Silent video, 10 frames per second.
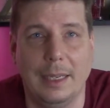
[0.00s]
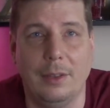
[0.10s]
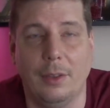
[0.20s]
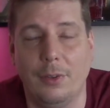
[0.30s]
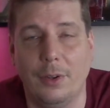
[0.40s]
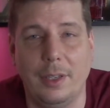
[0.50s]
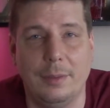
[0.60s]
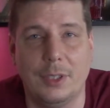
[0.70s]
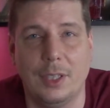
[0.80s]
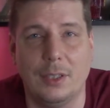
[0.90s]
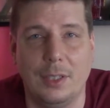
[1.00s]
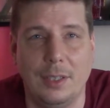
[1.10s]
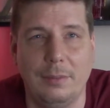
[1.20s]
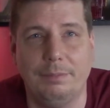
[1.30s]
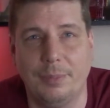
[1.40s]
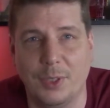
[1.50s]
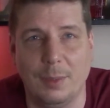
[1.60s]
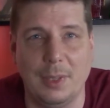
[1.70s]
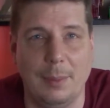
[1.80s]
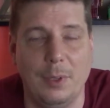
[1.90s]
and the 3060
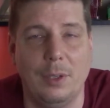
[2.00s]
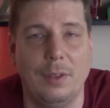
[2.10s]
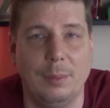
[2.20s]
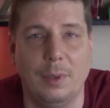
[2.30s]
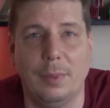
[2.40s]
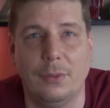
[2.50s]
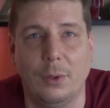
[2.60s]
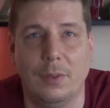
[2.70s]
sometime in November before